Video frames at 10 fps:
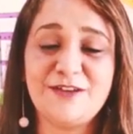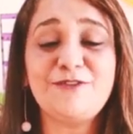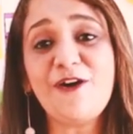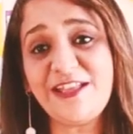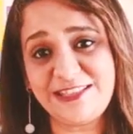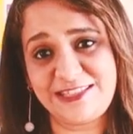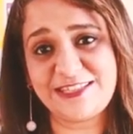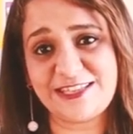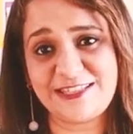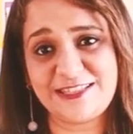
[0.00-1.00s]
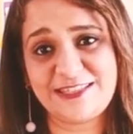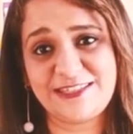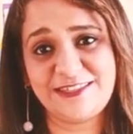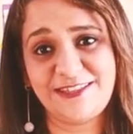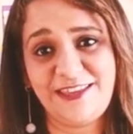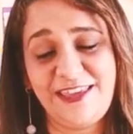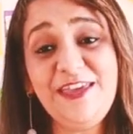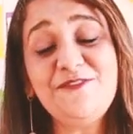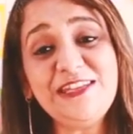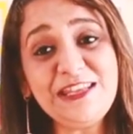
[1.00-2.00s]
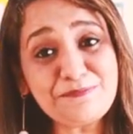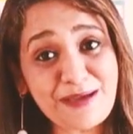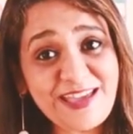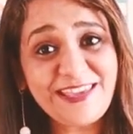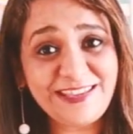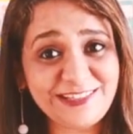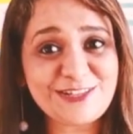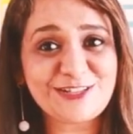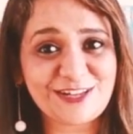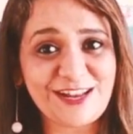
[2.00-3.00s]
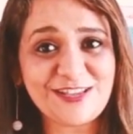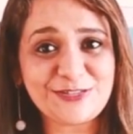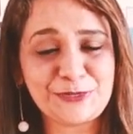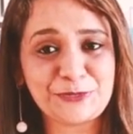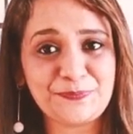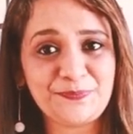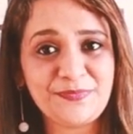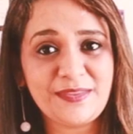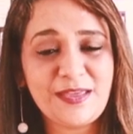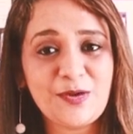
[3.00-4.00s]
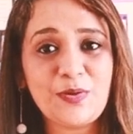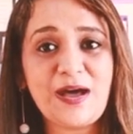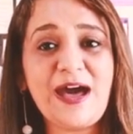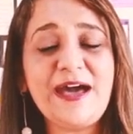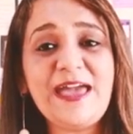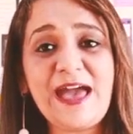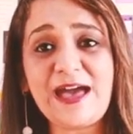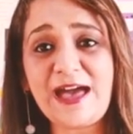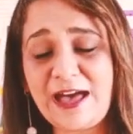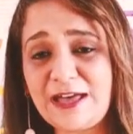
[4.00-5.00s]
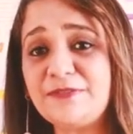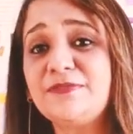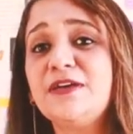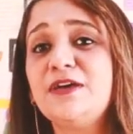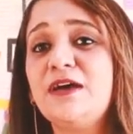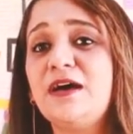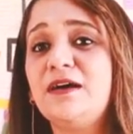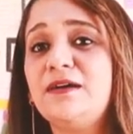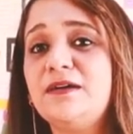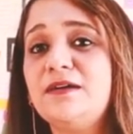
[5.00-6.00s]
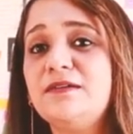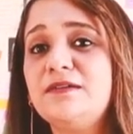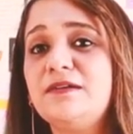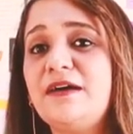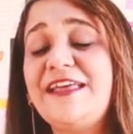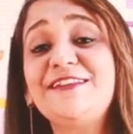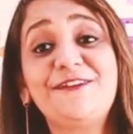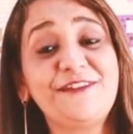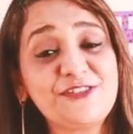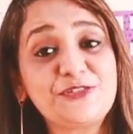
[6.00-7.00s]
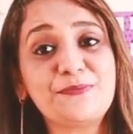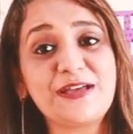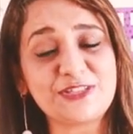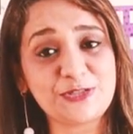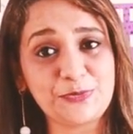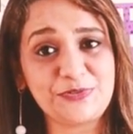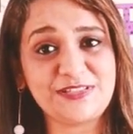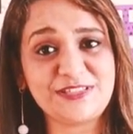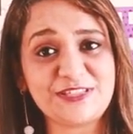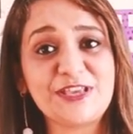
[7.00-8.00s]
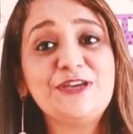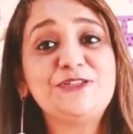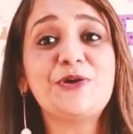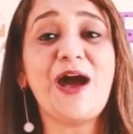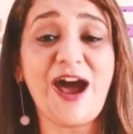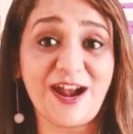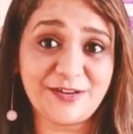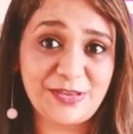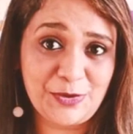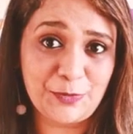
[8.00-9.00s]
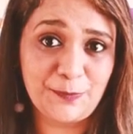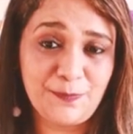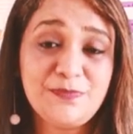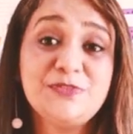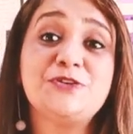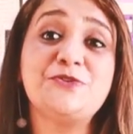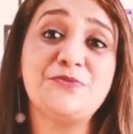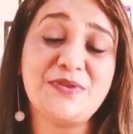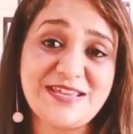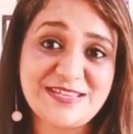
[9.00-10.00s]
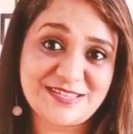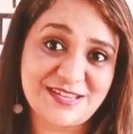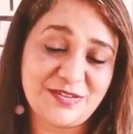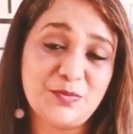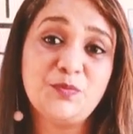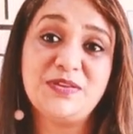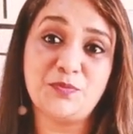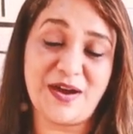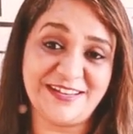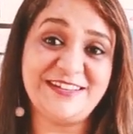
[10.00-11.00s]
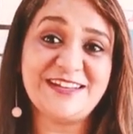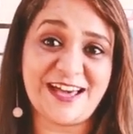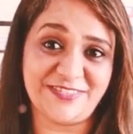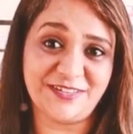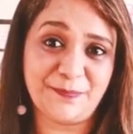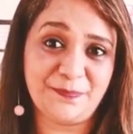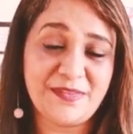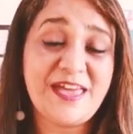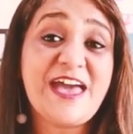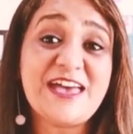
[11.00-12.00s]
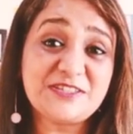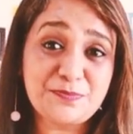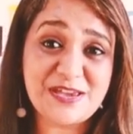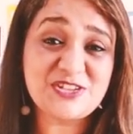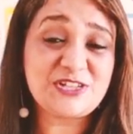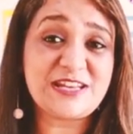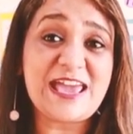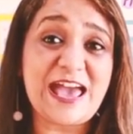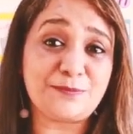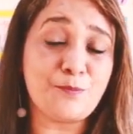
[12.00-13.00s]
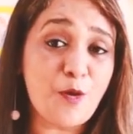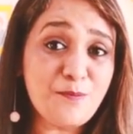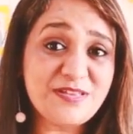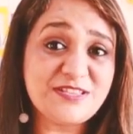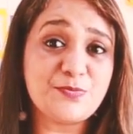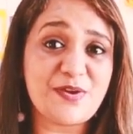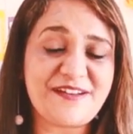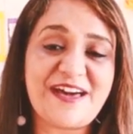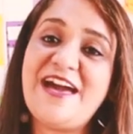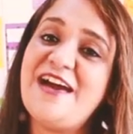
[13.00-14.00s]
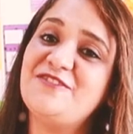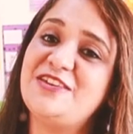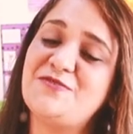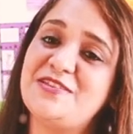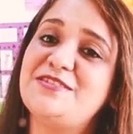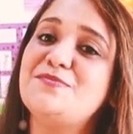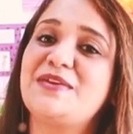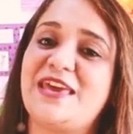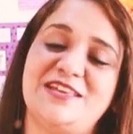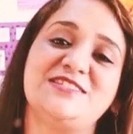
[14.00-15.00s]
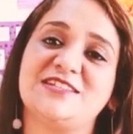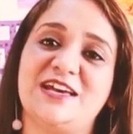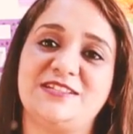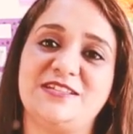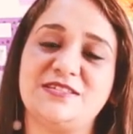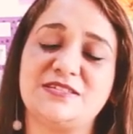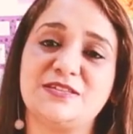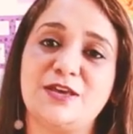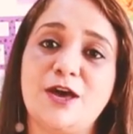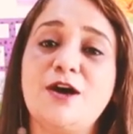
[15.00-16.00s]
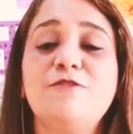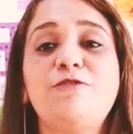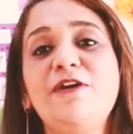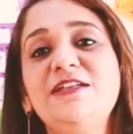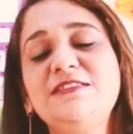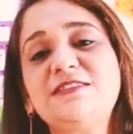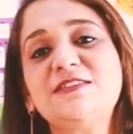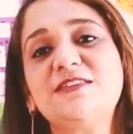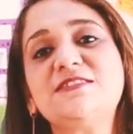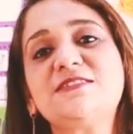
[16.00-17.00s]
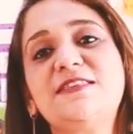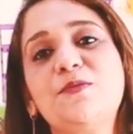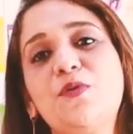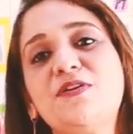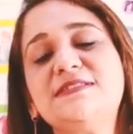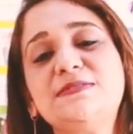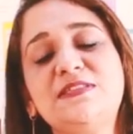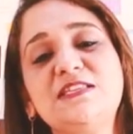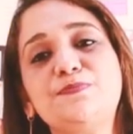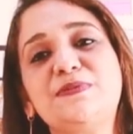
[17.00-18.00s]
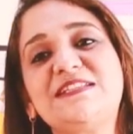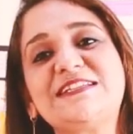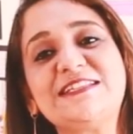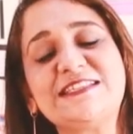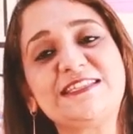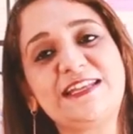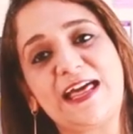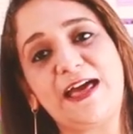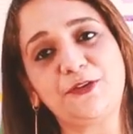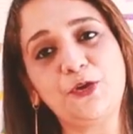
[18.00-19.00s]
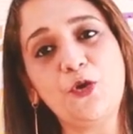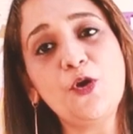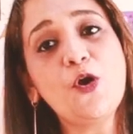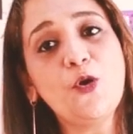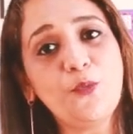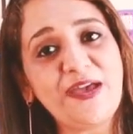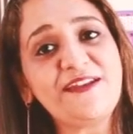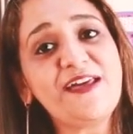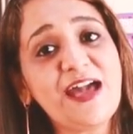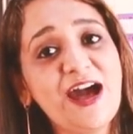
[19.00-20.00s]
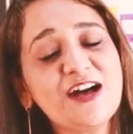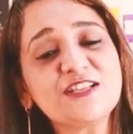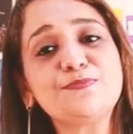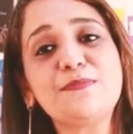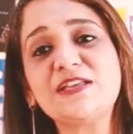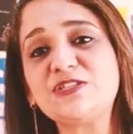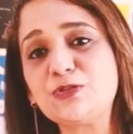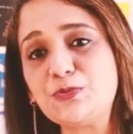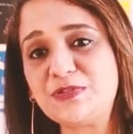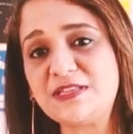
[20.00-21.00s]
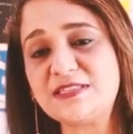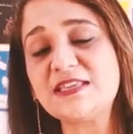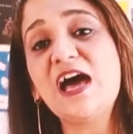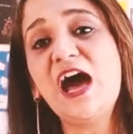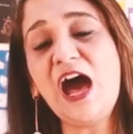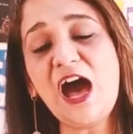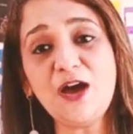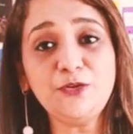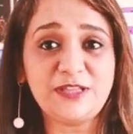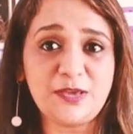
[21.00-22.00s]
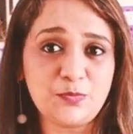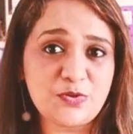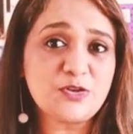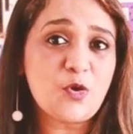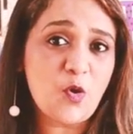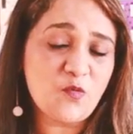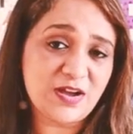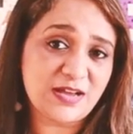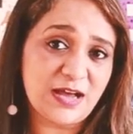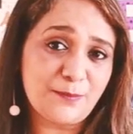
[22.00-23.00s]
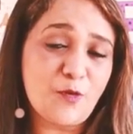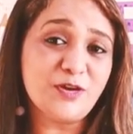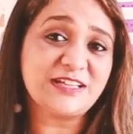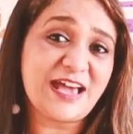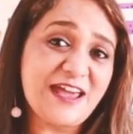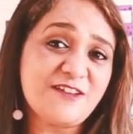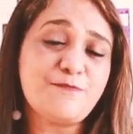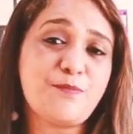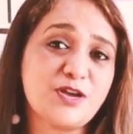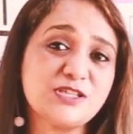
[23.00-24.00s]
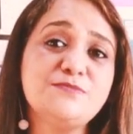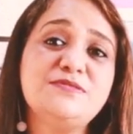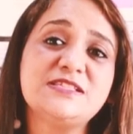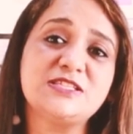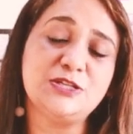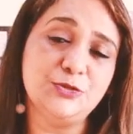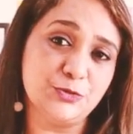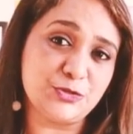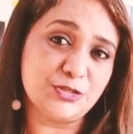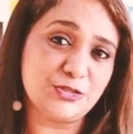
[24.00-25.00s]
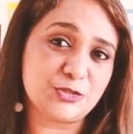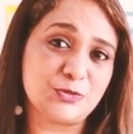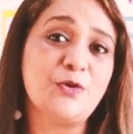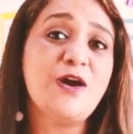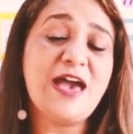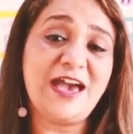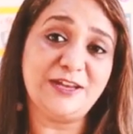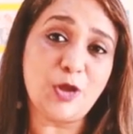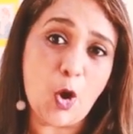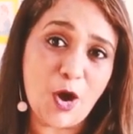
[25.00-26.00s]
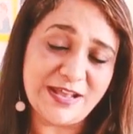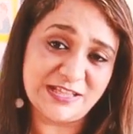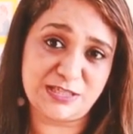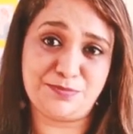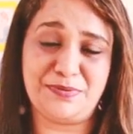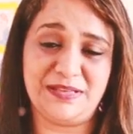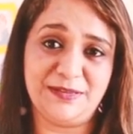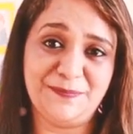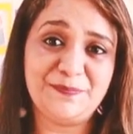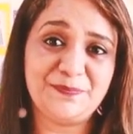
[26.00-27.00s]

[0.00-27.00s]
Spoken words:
For instance, even in my English classroom, I have encouraged my students to argue, to reason with one another, especially at moments where I have given them case studies. For instance, there was this particular scenario where I asked my students how they would overcome or the kind of possible solutions to an oil spill.